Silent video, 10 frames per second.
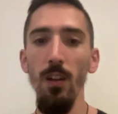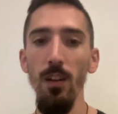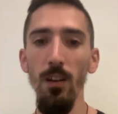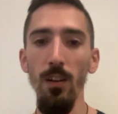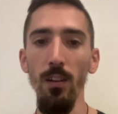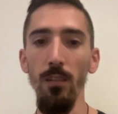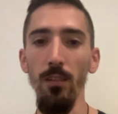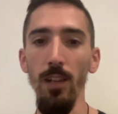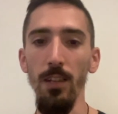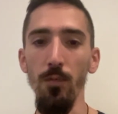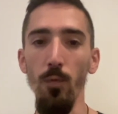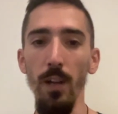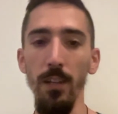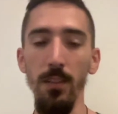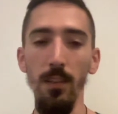Let's
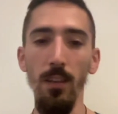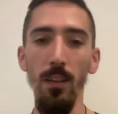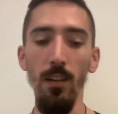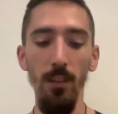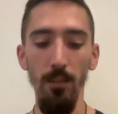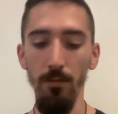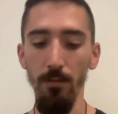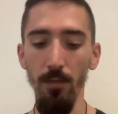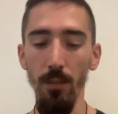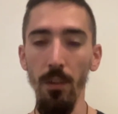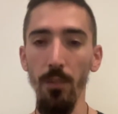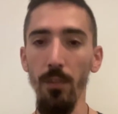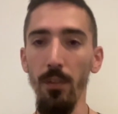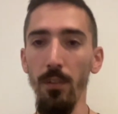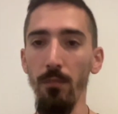wait for
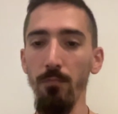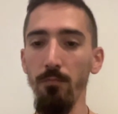another